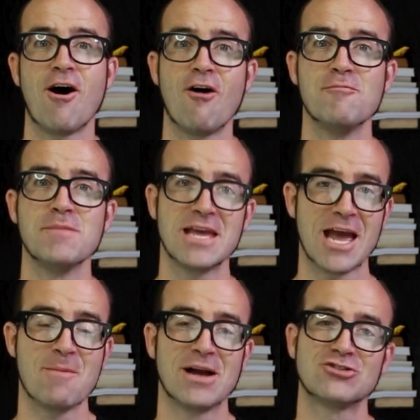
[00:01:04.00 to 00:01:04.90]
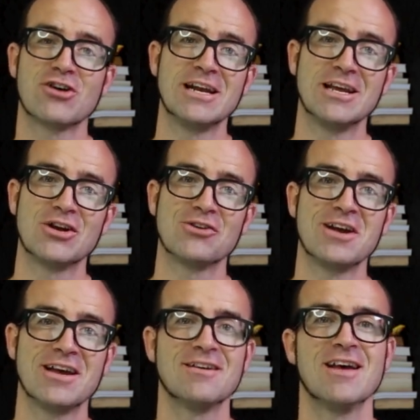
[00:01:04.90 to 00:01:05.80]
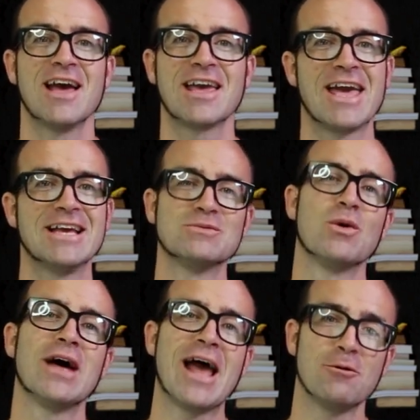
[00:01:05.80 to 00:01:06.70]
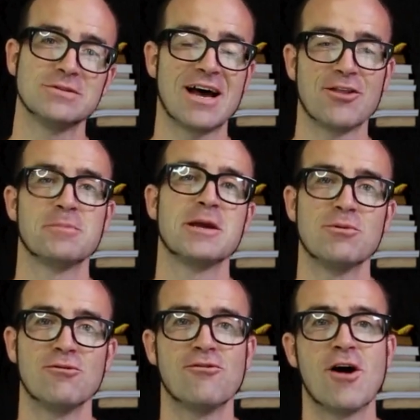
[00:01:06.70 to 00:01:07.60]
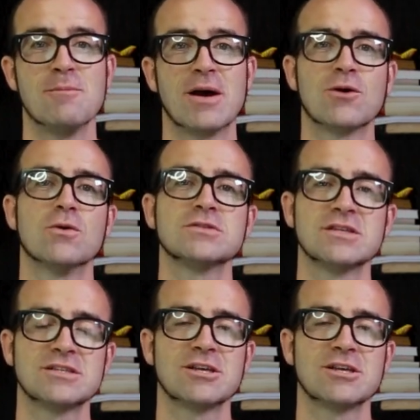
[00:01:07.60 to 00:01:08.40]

of me and my training career, okay, it's what helps other people find my courses.